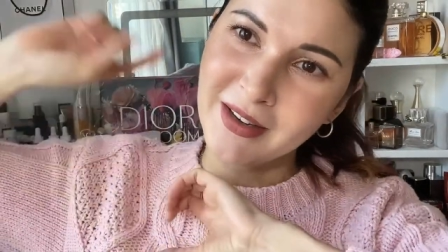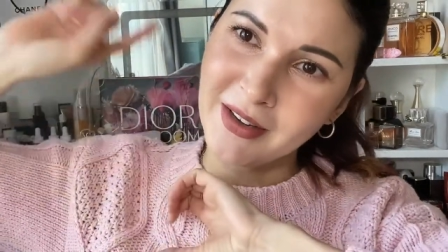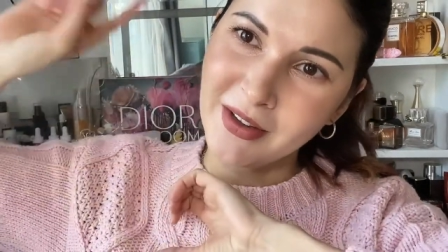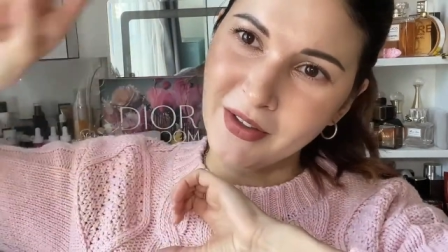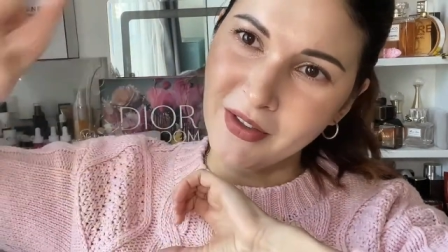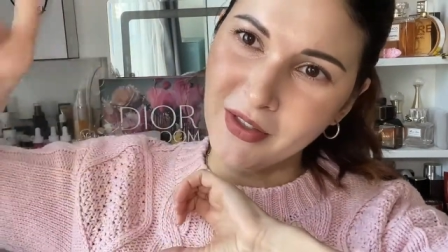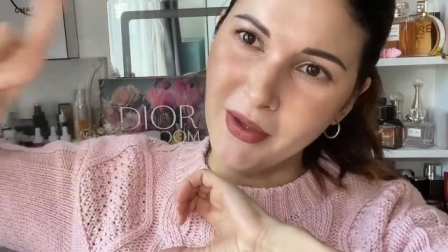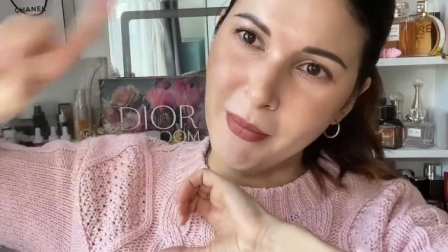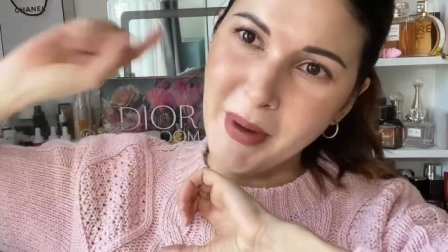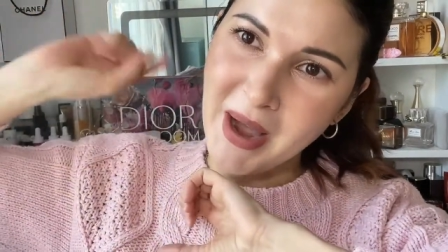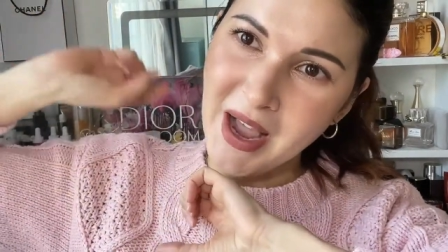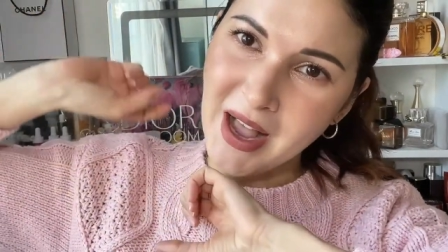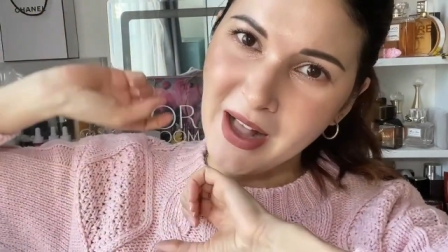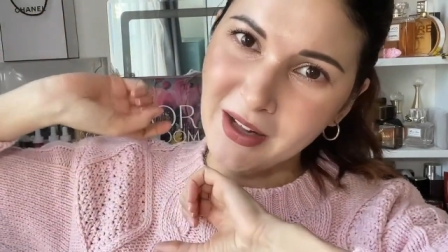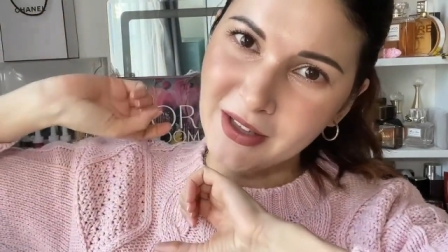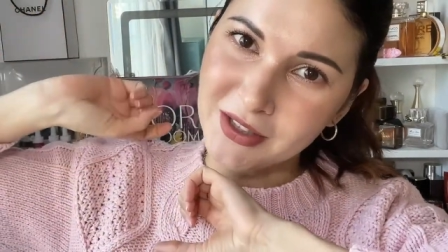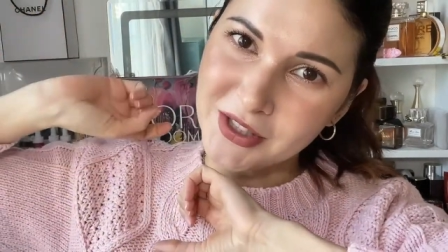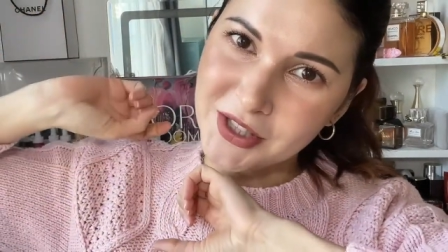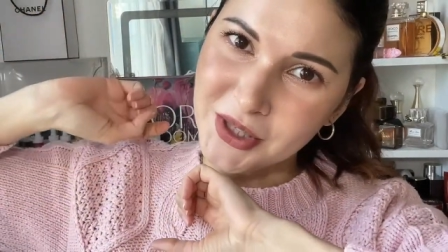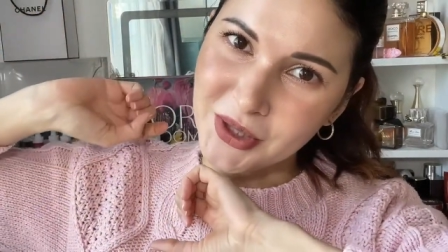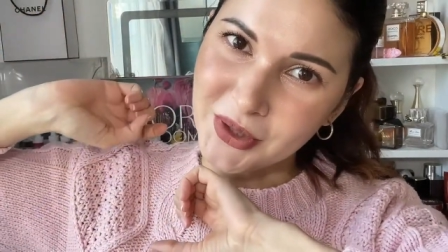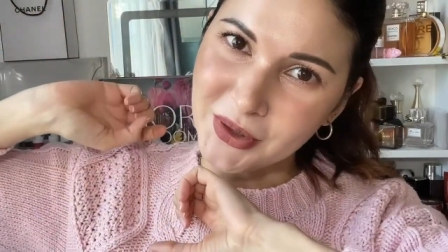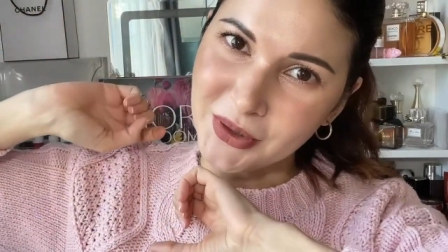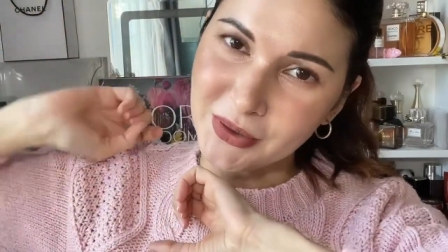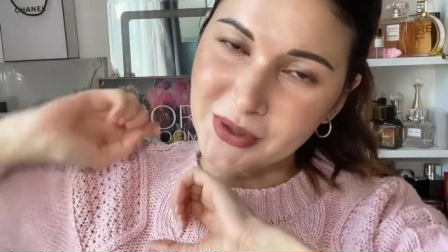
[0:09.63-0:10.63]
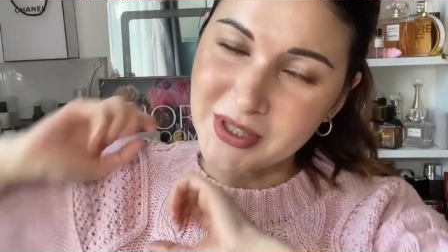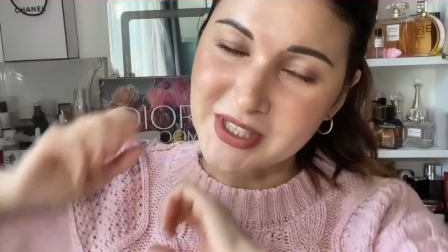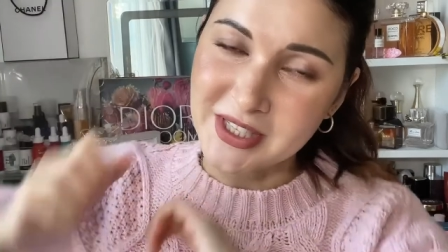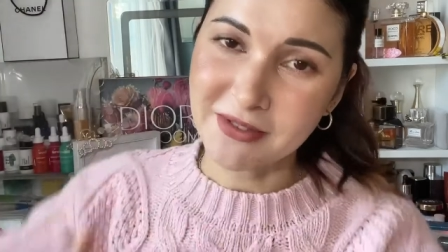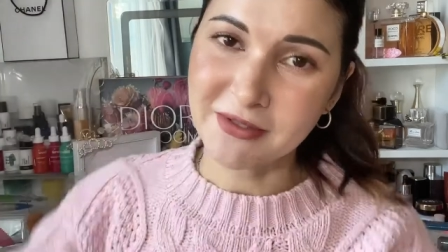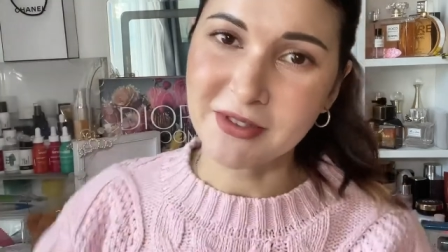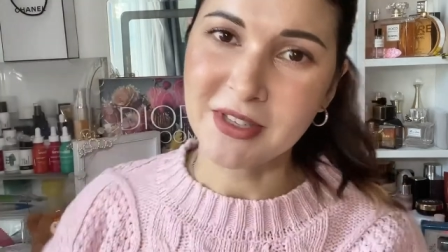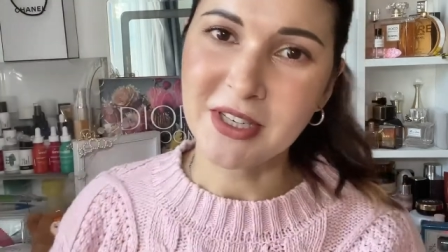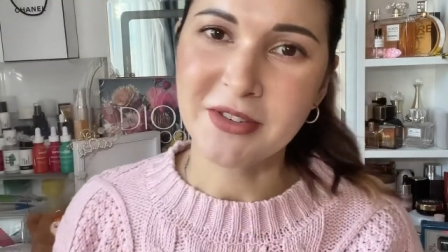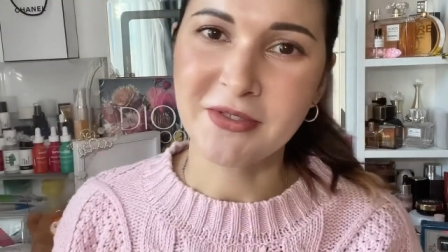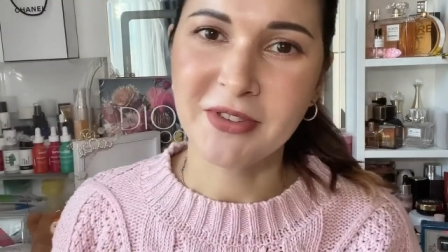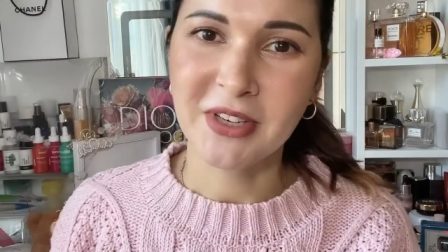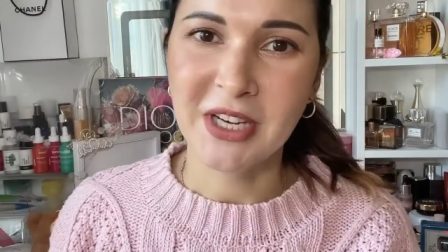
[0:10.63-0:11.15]
the bell to receive
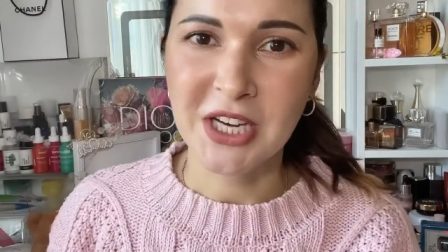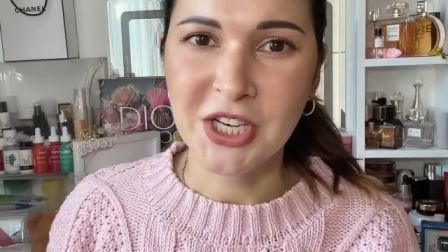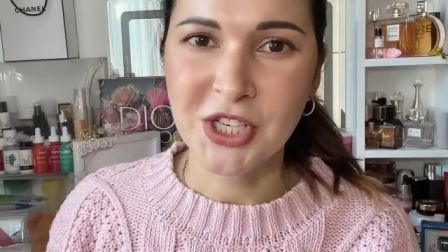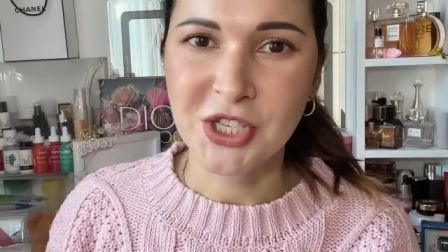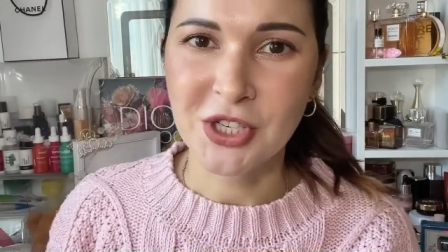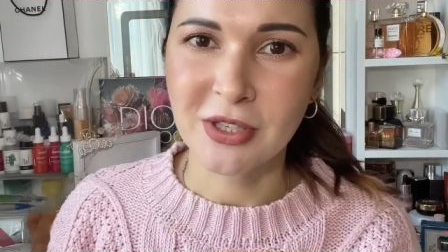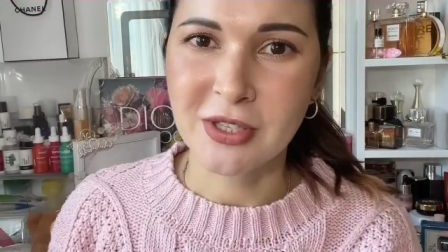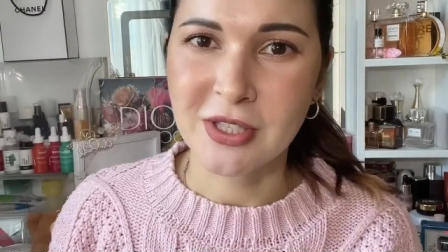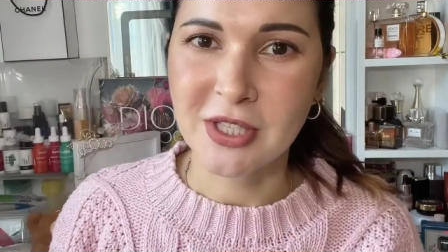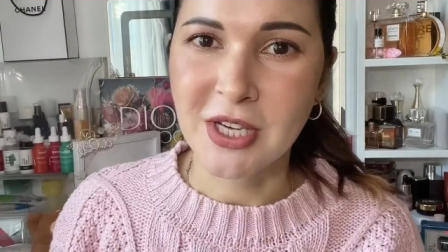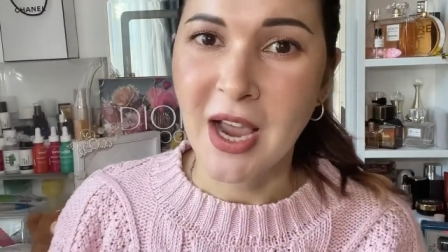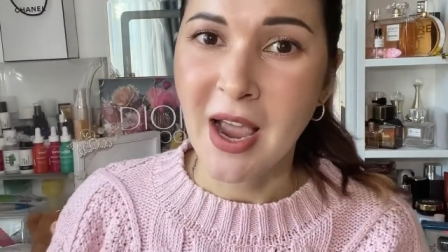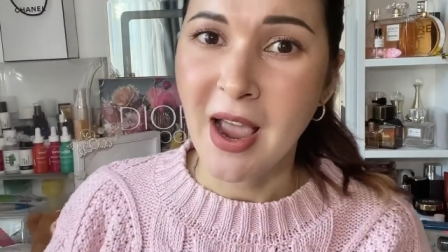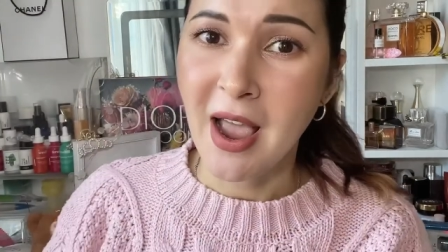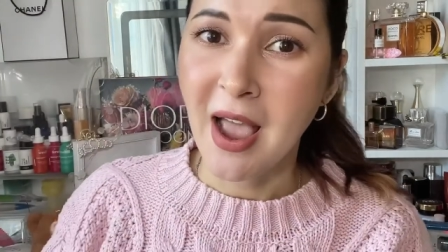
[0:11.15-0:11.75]
notifications.